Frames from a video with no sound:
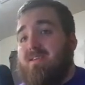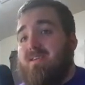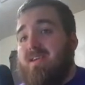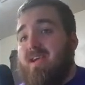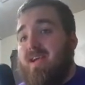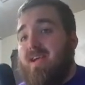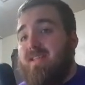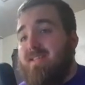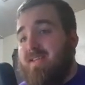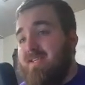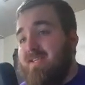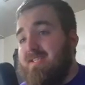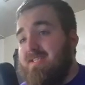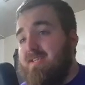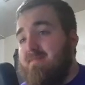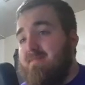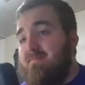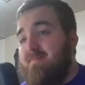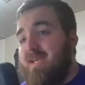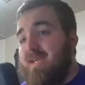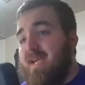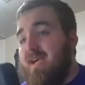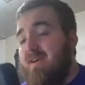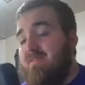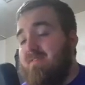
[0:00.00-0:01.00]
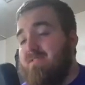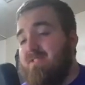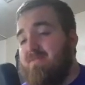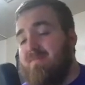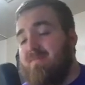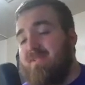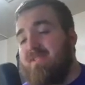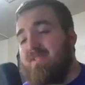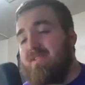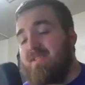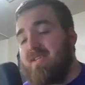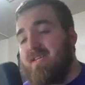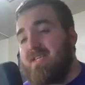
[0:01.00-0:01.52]
I think it's going to be how it's
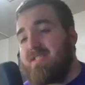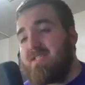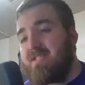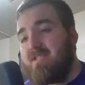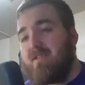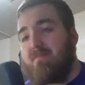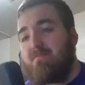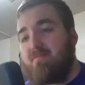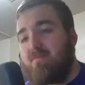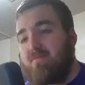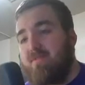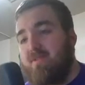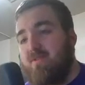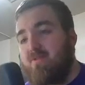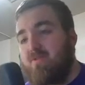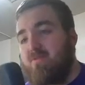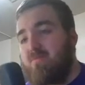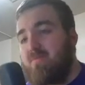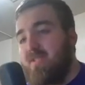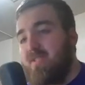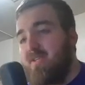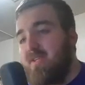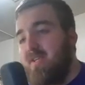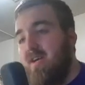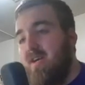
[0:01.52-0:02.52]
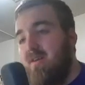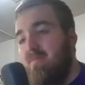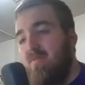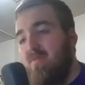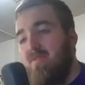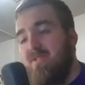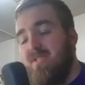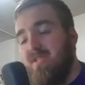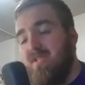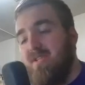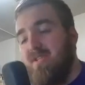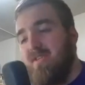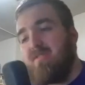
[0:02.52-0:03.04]
been the last couple of years with the
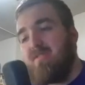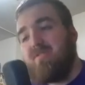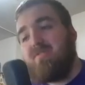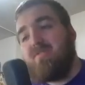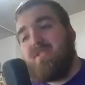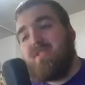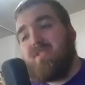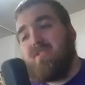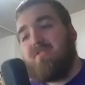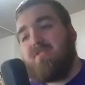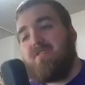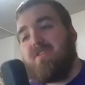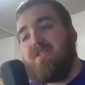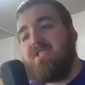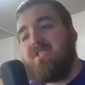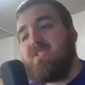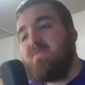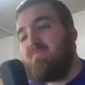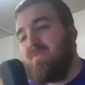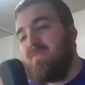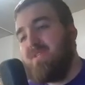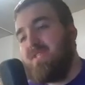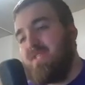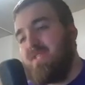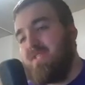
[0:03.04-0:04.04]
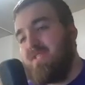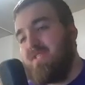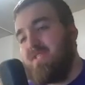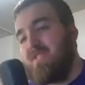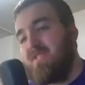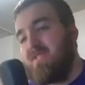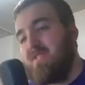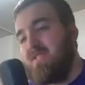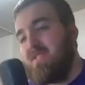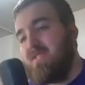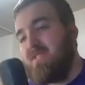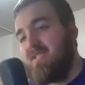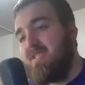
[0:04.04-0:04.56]
Cowboys and Eagles, and they're going to split this
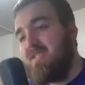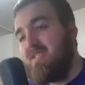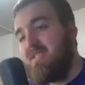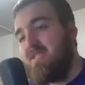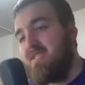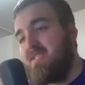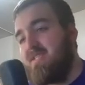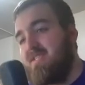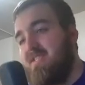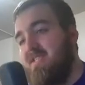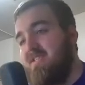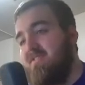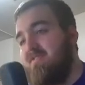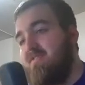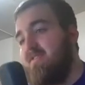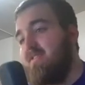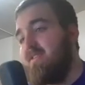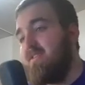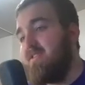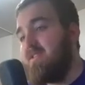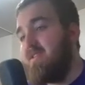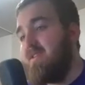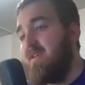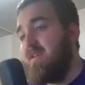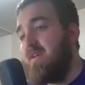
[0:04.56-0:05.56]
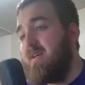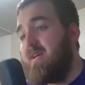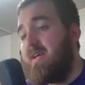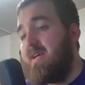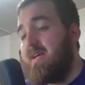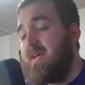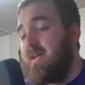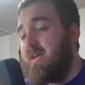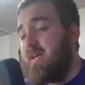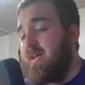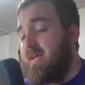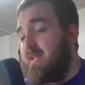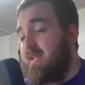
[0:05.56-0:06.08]
season series.
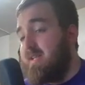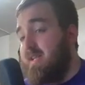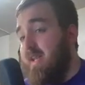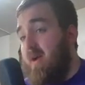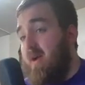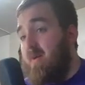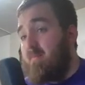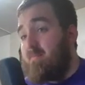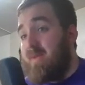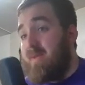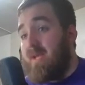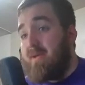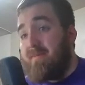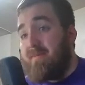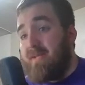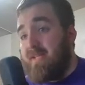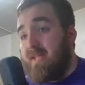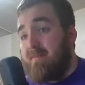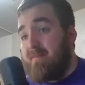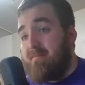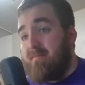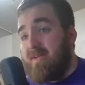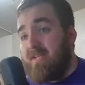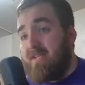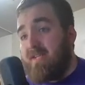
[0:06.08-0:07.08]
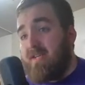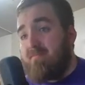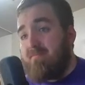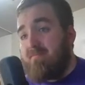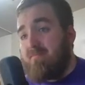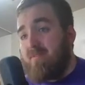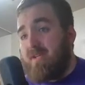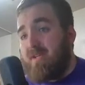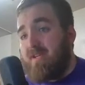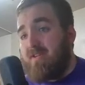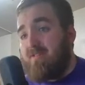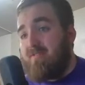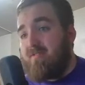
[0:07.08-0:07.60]
Now, maybe they meet up
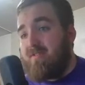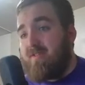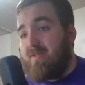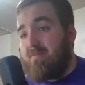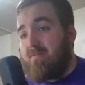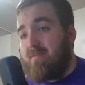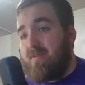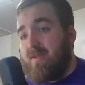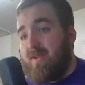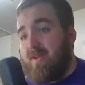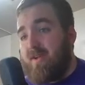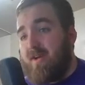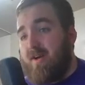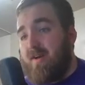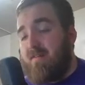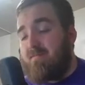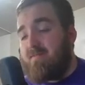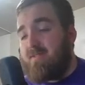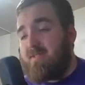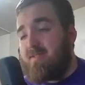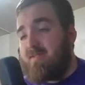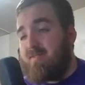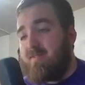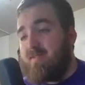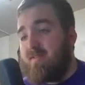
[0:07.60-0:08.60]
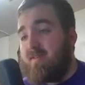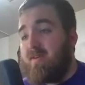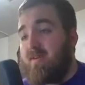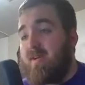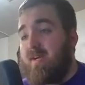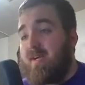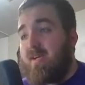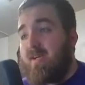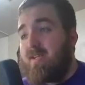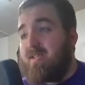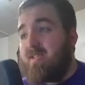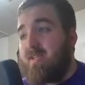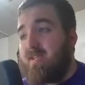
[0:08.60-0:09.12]
later in the playoffs and
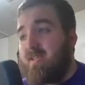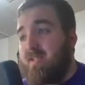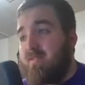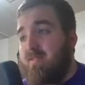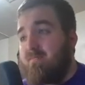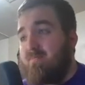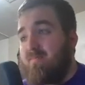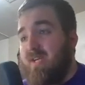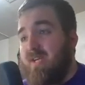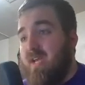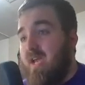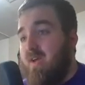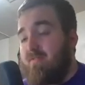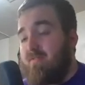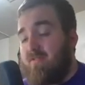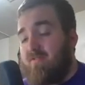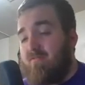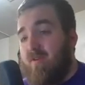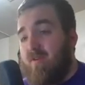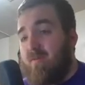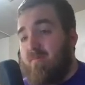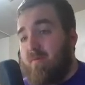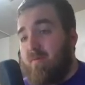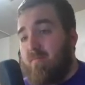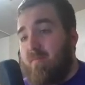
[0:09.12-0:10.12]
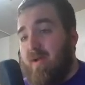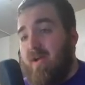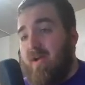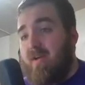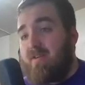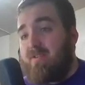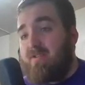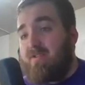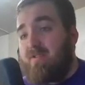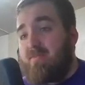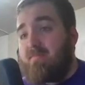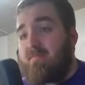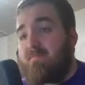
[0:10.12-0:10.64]
then we have the rubber
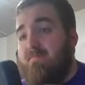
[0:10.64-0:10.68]
match.